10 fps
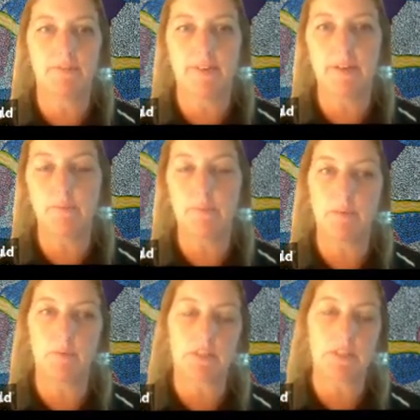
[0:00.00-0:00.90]
film
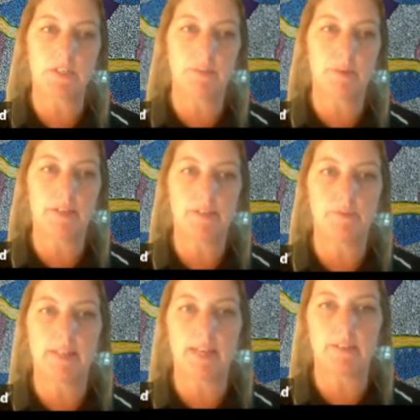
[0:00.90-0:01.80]
and watch the birds
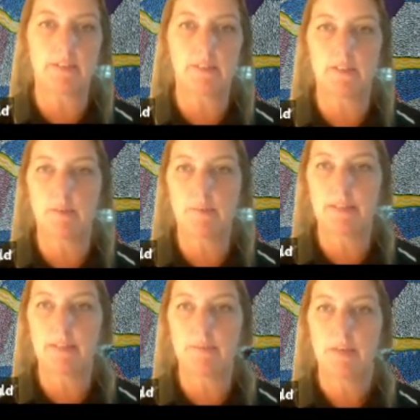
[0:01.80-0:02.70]
without
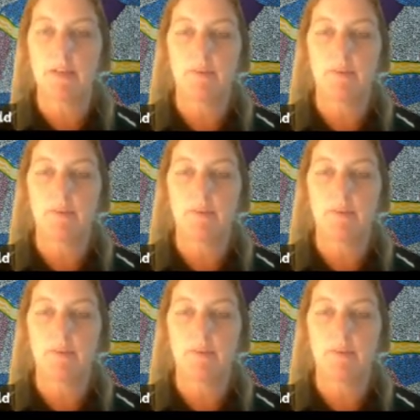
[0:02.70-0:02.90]
disturbing them